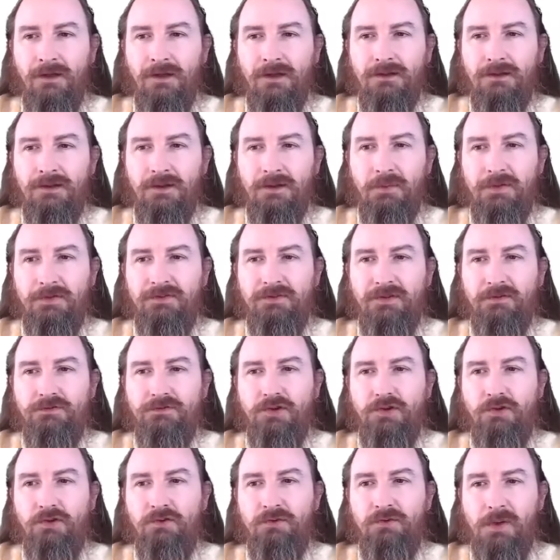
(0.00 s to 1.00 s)
Now, once I've
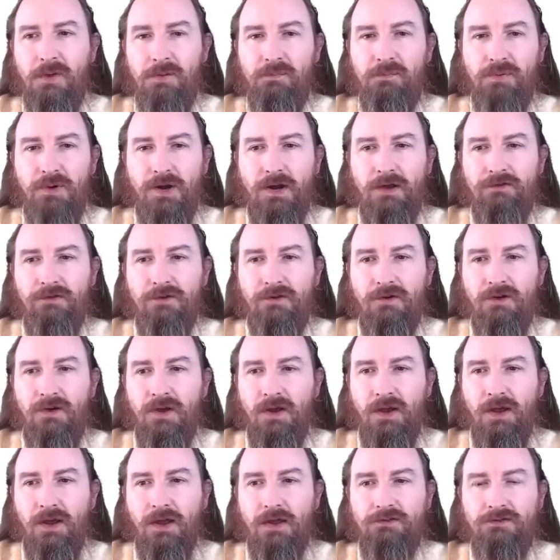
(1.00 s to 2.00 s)
chosen my browser
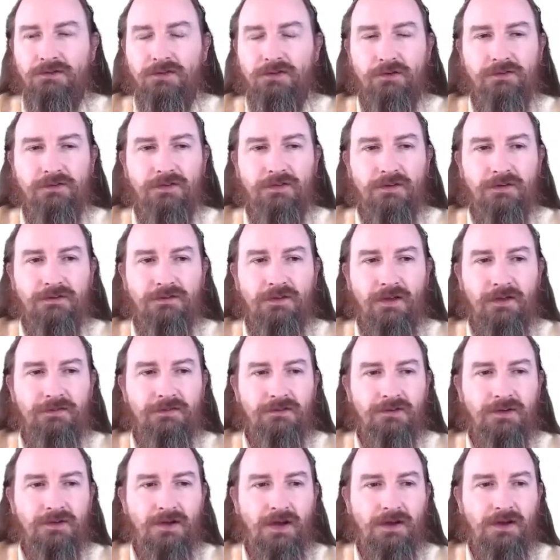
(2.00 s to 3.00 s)
and chosen the
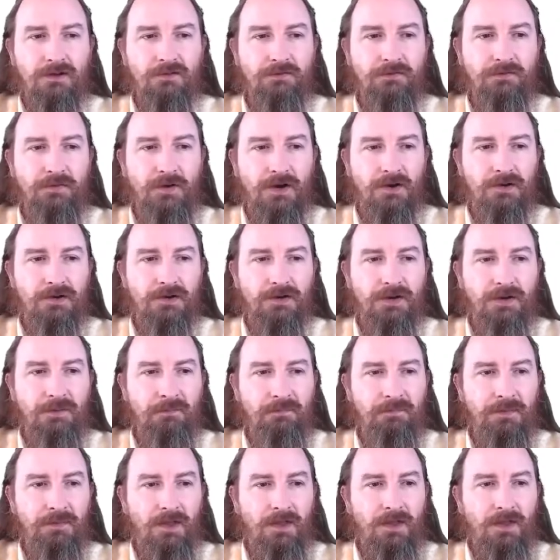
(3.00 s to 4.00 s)
test, I can fire it
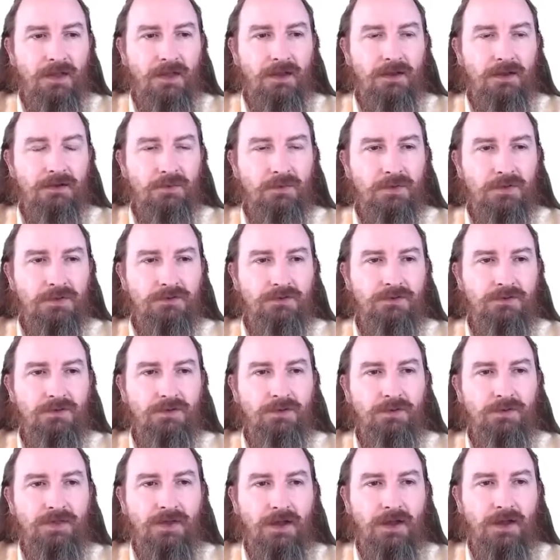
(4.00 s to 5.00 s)
up and it will
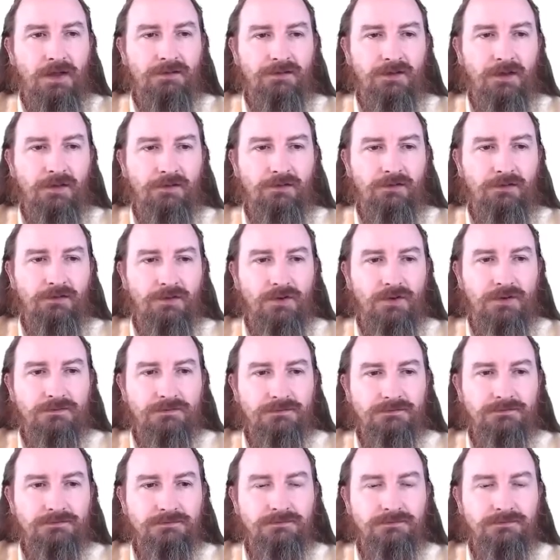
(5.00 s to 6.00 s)
do that test run.
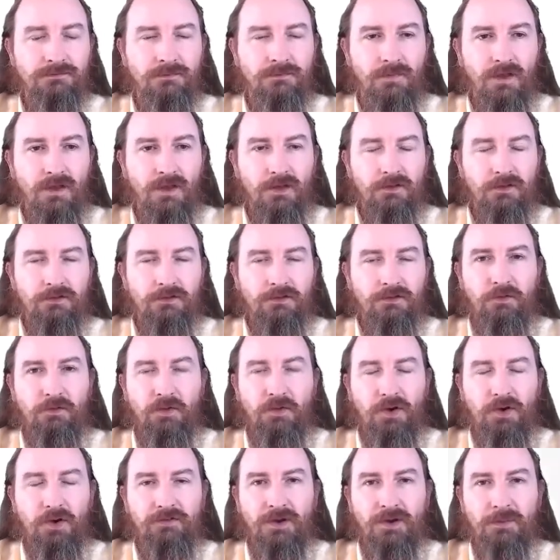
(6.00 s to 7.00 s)
So
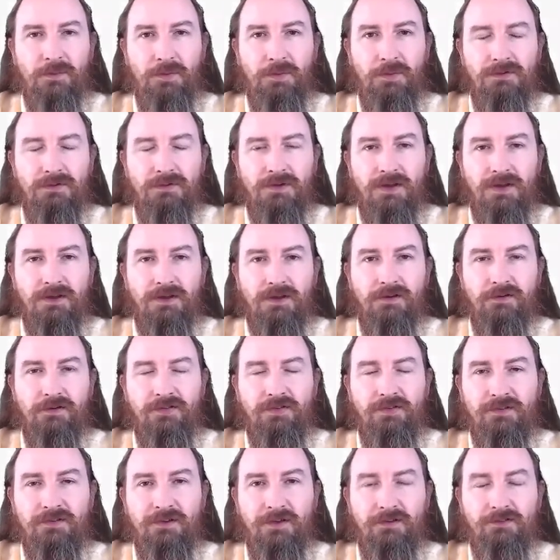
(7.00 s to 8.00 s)
for example, here's
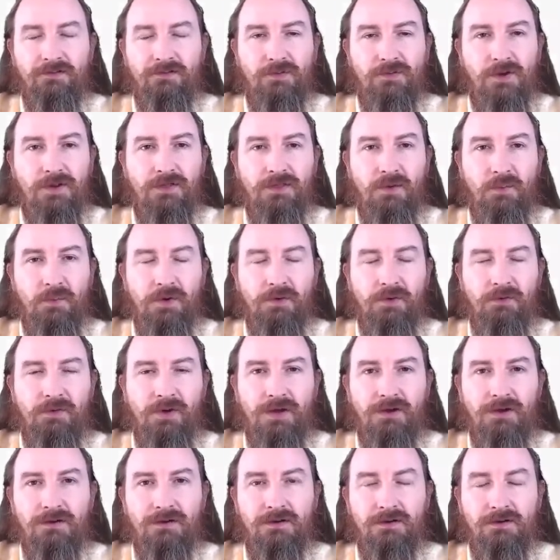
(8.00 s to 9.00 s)
the test run that we
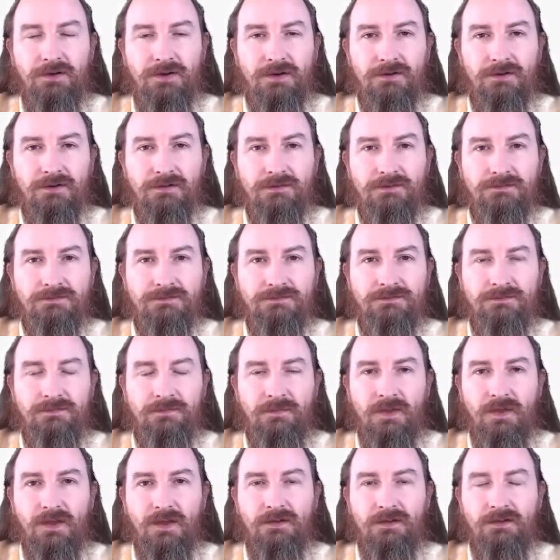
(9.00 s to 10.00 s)
ran earlier.
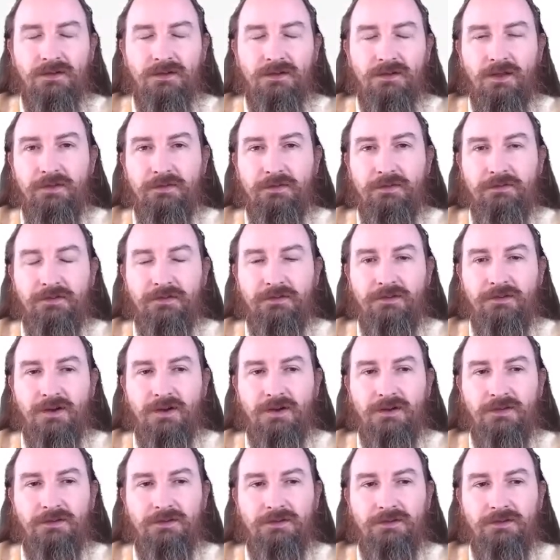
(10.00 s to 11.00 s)
Now this is going
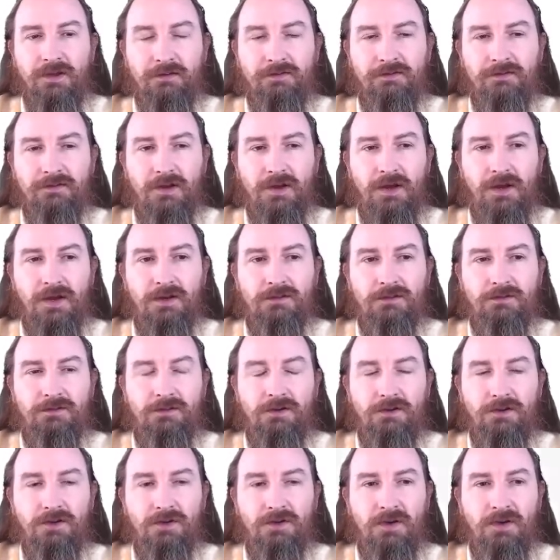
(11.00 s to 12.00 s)
to test a
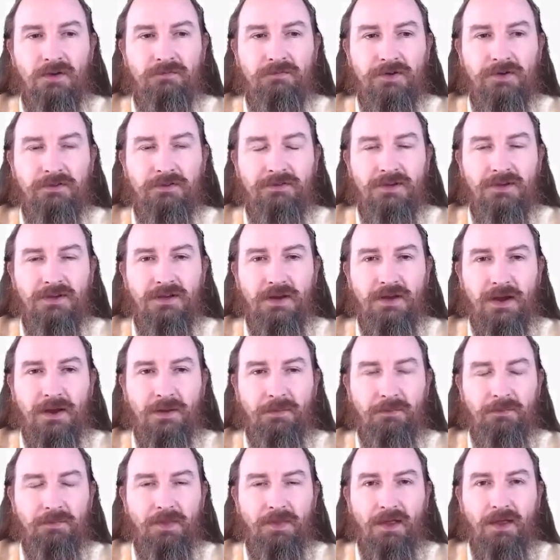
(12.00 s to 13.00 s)
to-do MVC
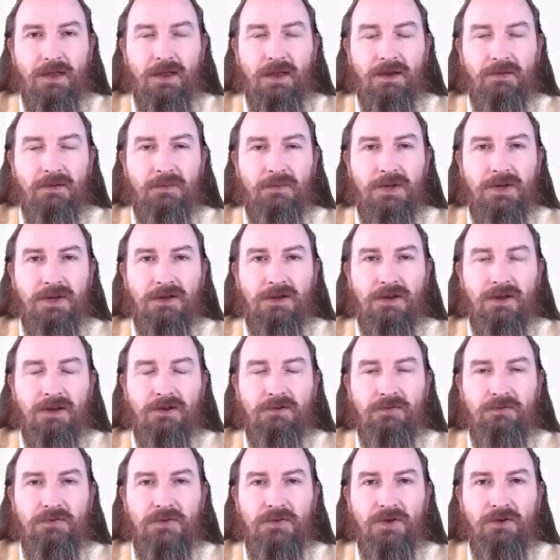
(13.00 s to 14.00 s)
app, and we can get a
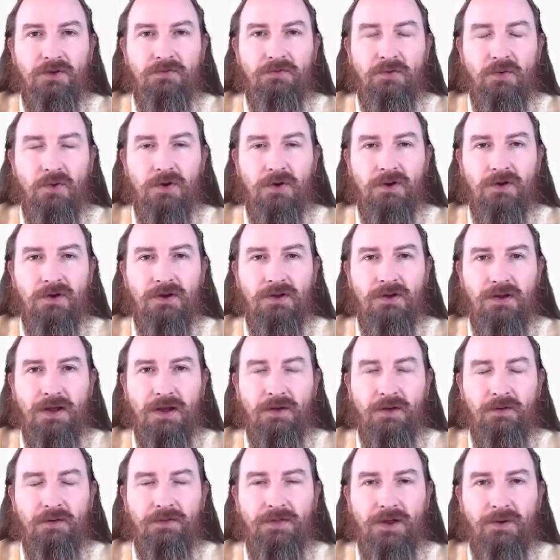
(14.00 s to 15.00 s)
feel for
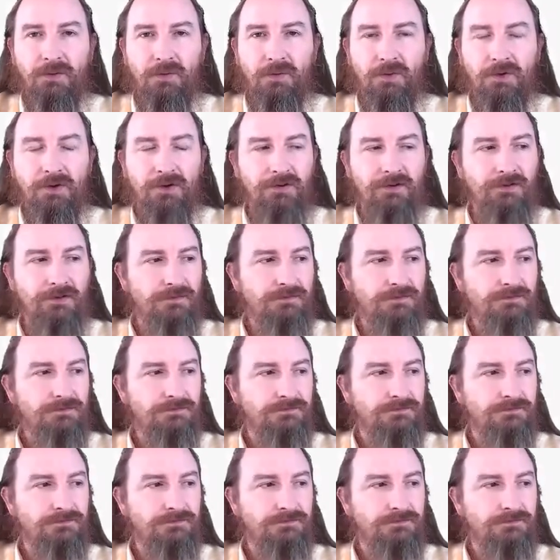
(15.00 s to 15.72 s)
how that works.